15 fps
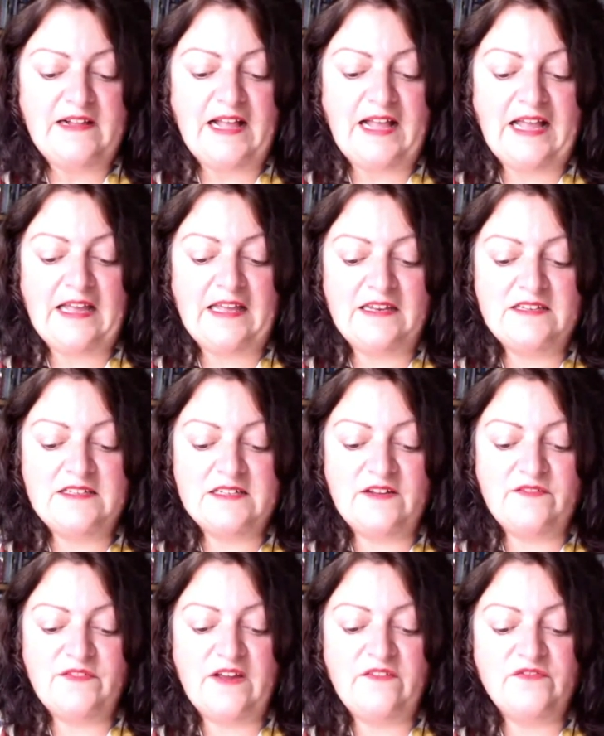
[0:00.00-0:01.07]
And
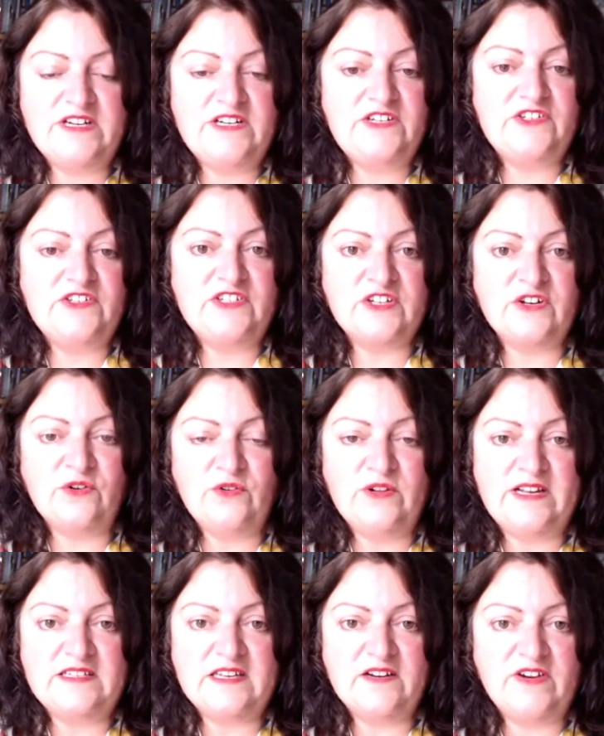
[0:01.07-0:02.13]
if every school
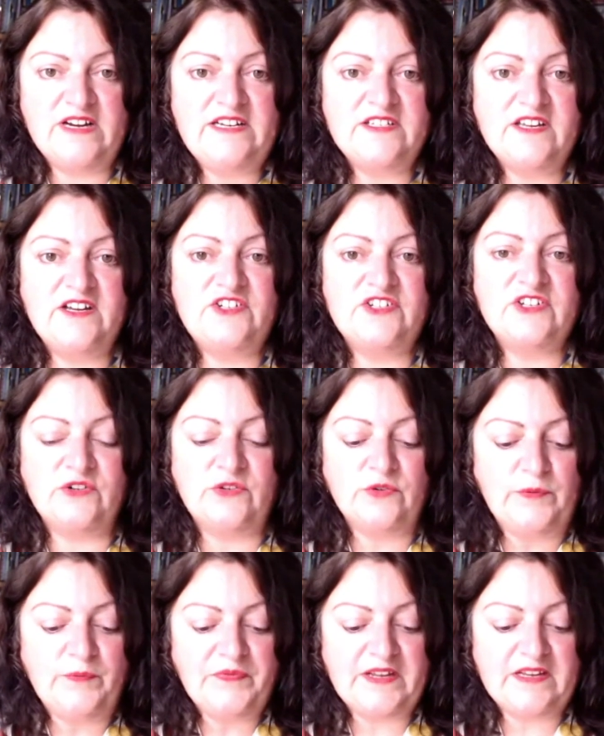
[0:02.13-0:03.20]
is a research
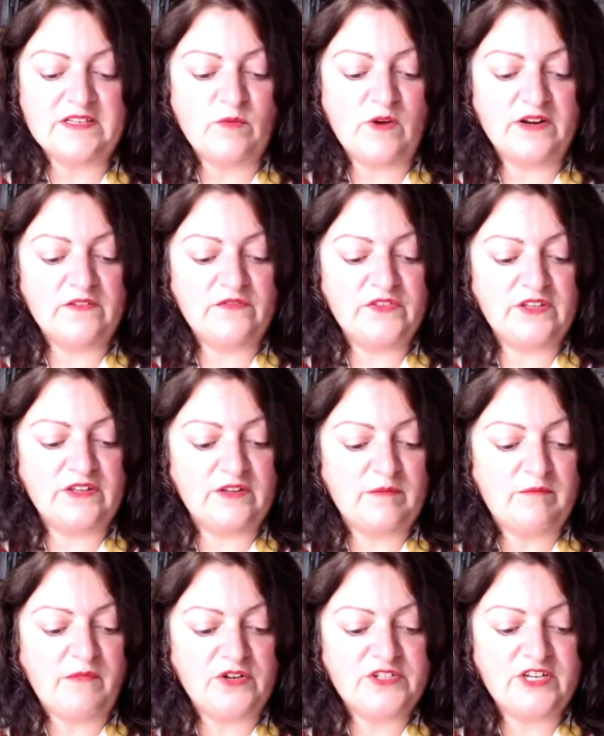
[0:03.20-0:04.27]
school, as one of the
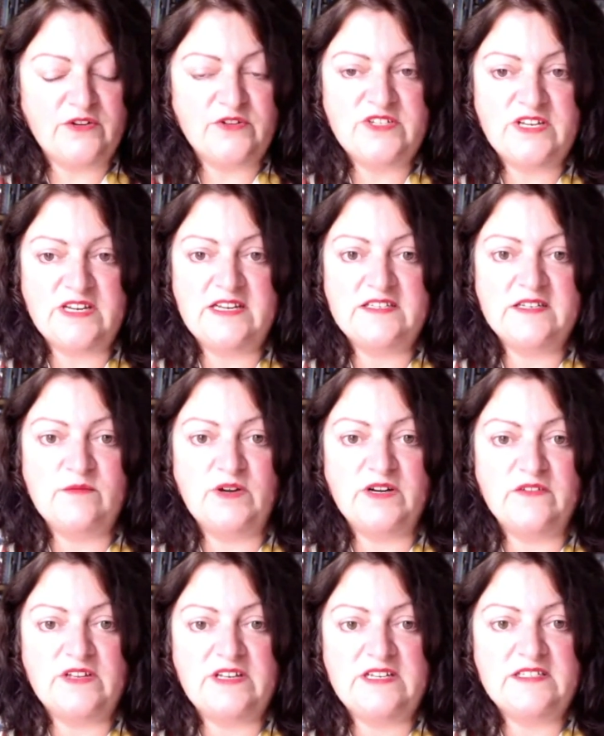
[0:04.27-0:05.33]
mottos is in one
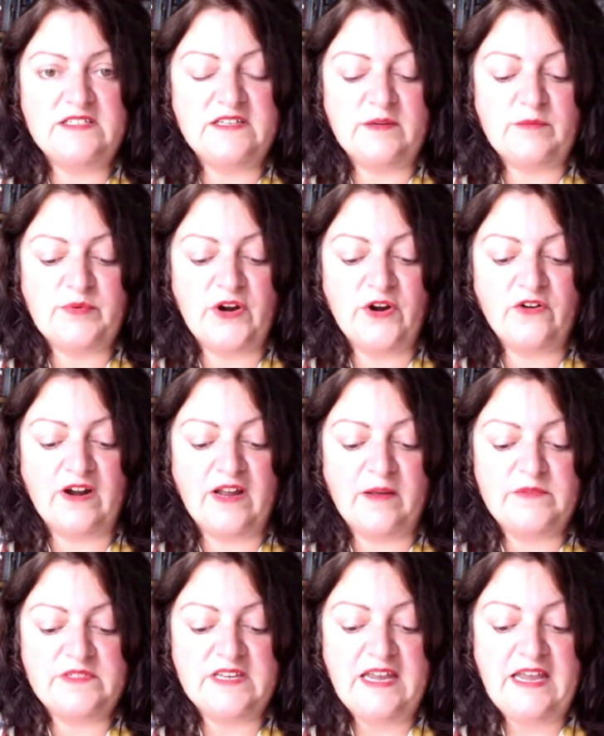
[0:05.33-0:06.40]
of these
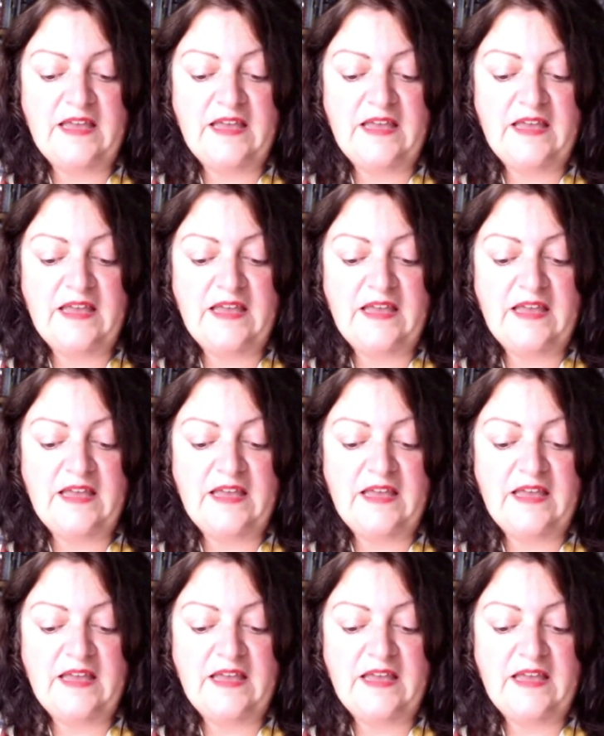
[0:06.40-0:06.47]
programs,